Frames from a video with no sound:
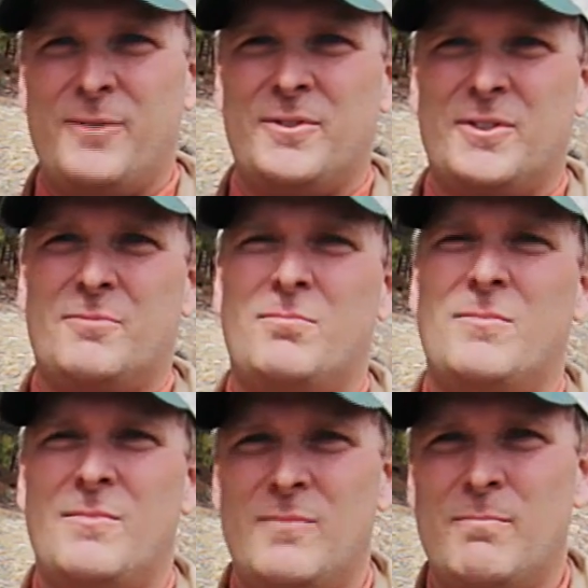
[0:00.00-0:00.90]
that was
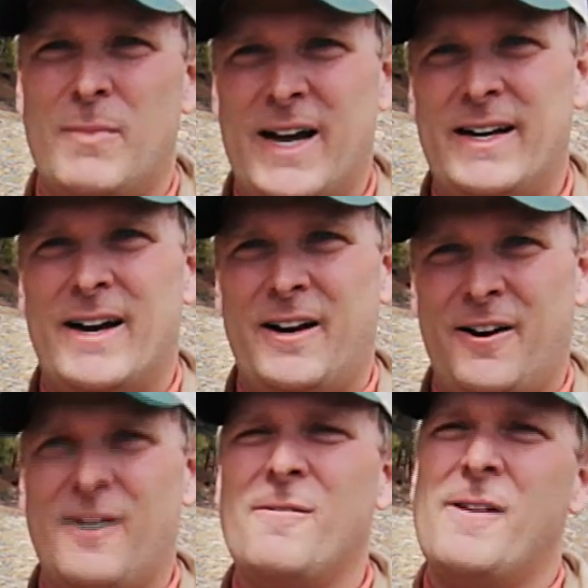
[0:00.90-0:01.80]
mined
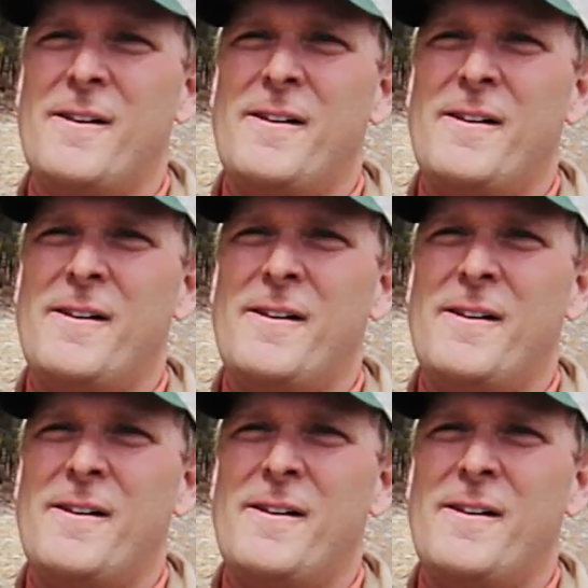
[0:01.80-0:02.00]
out of here.